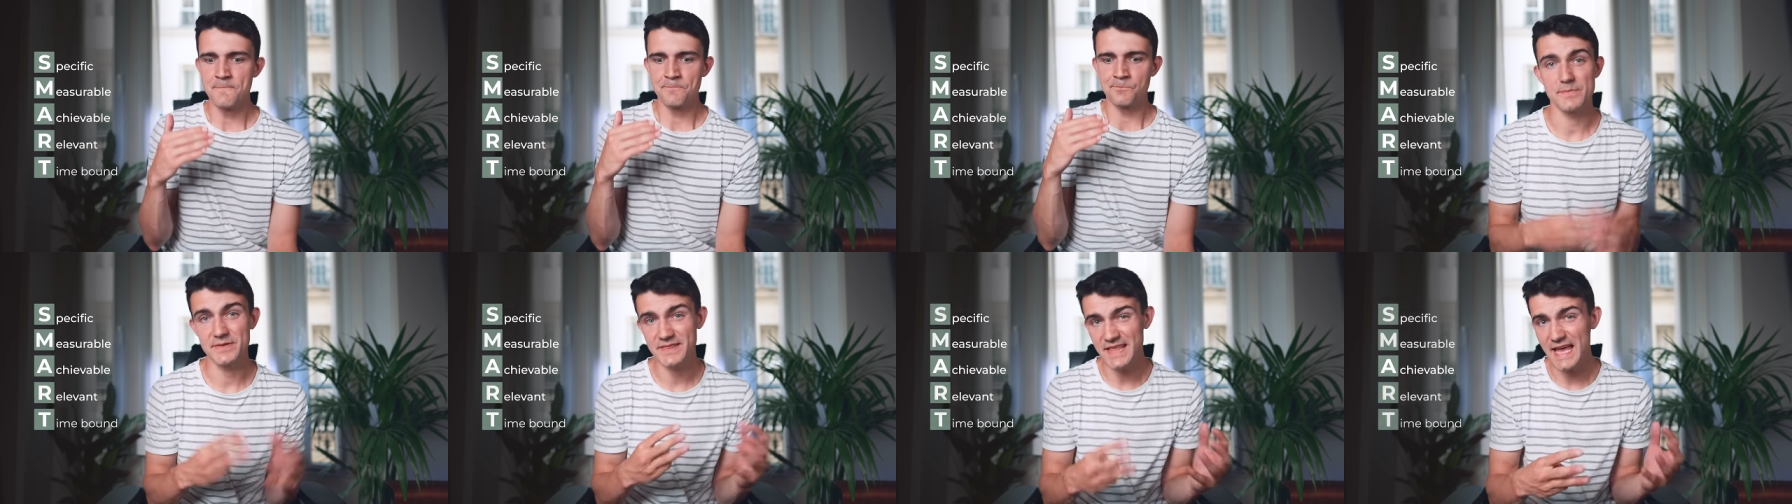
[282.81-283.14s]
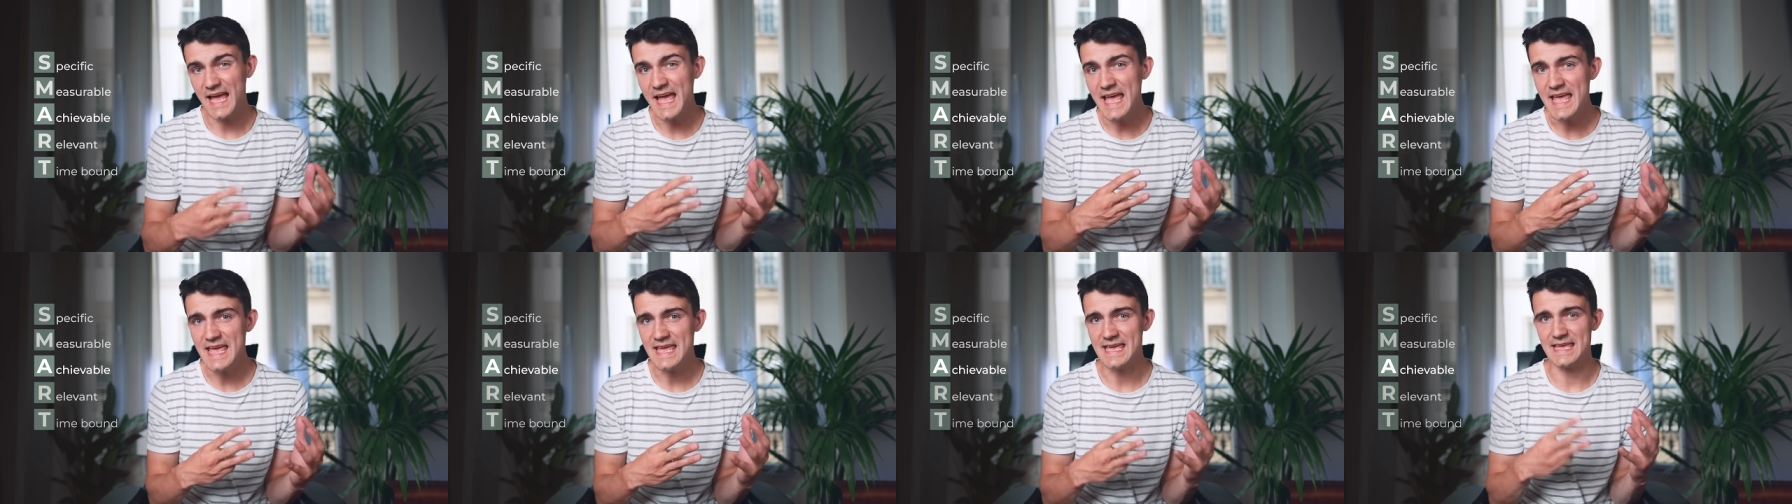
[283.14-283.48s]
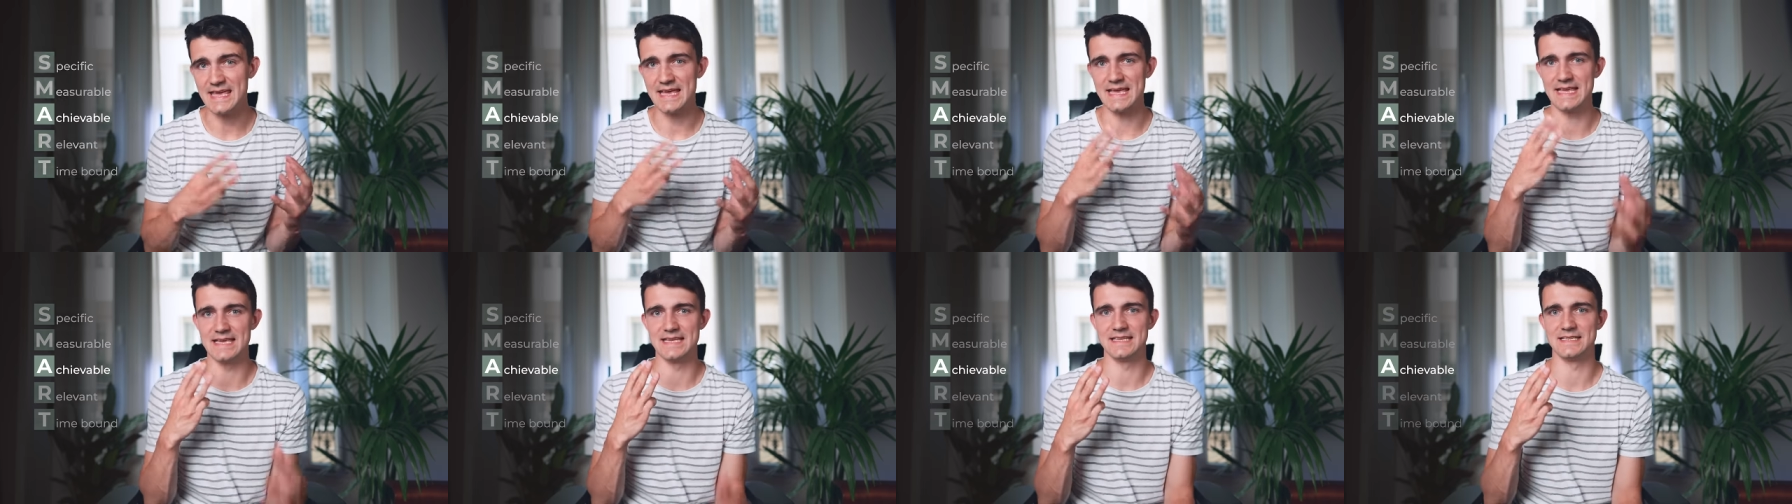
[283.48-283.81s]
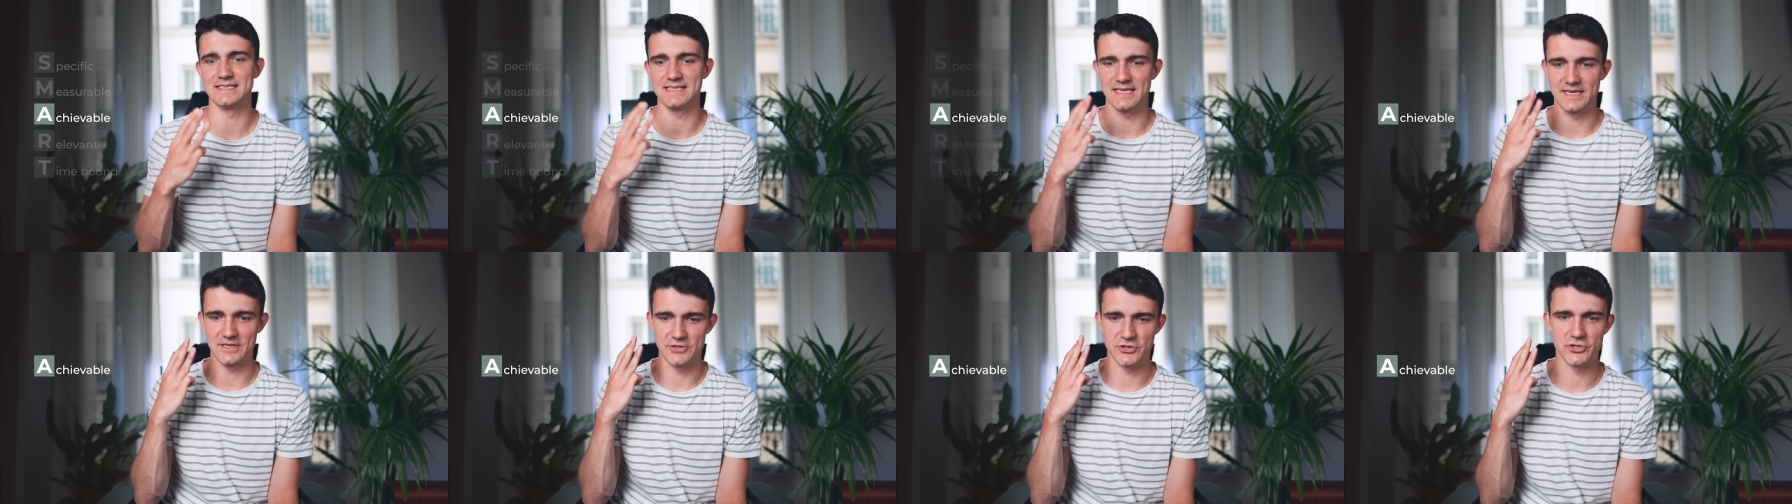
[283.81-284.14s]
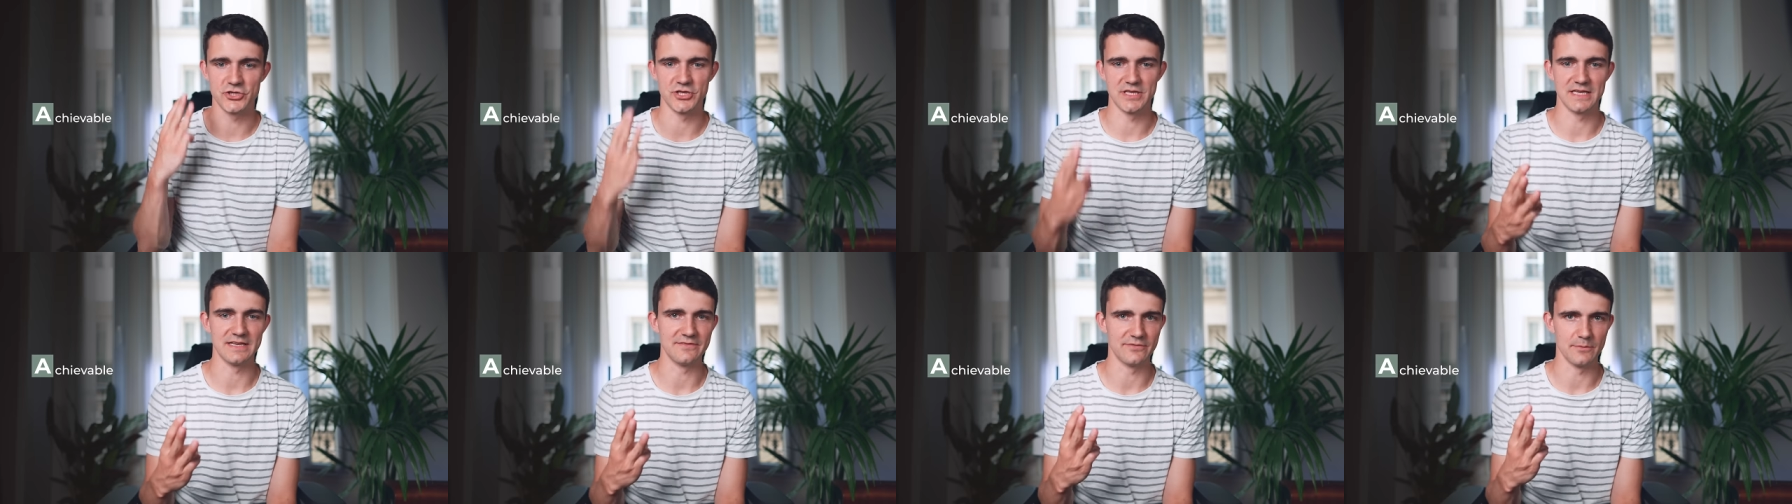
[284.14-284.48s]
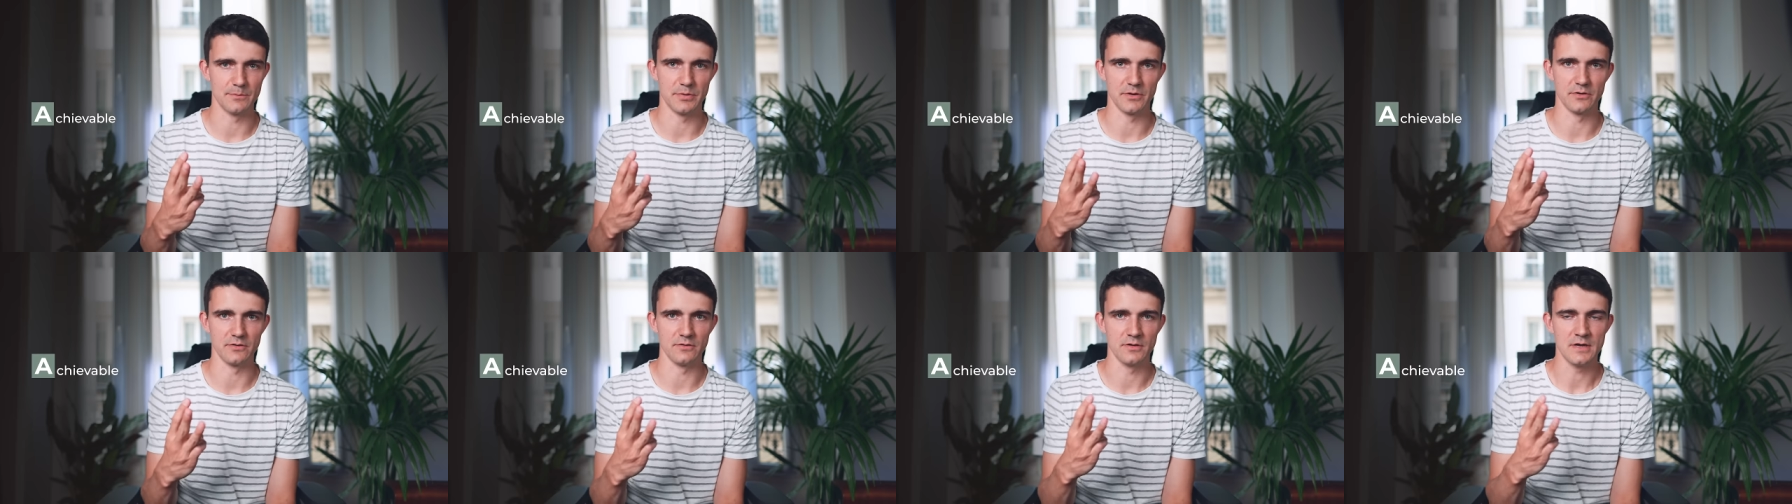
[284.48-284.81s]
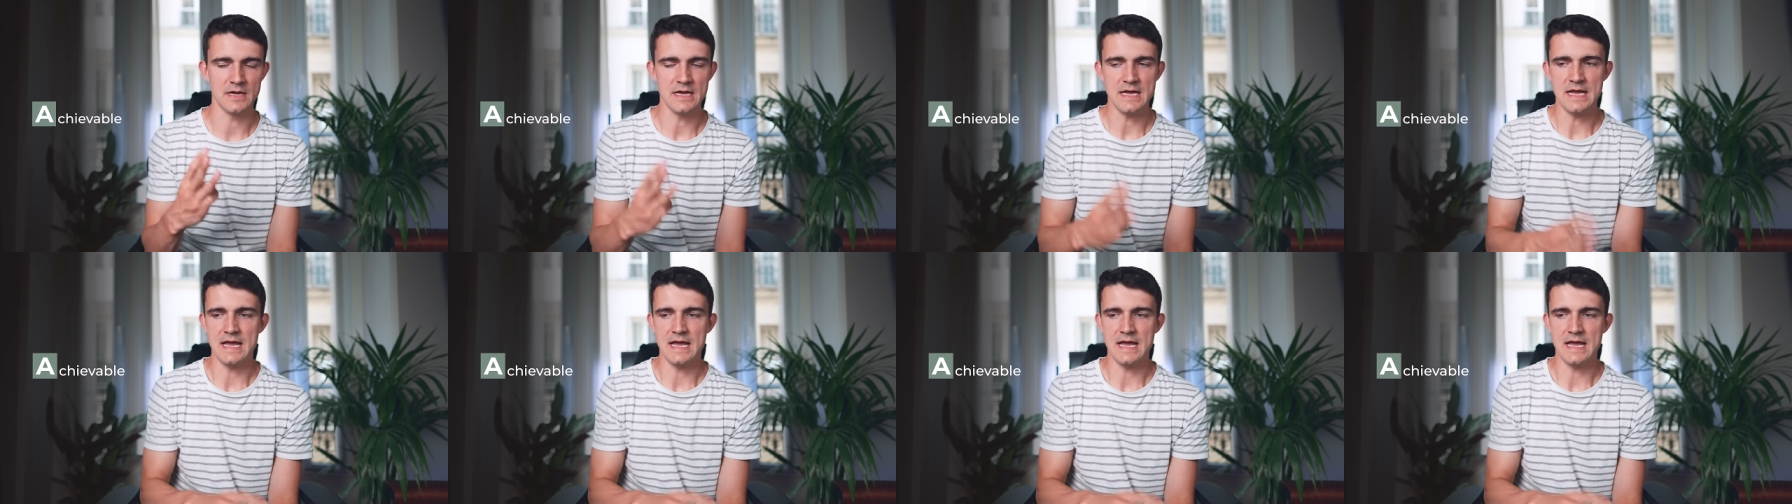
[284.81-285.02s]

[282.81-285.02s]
But the A is achievable.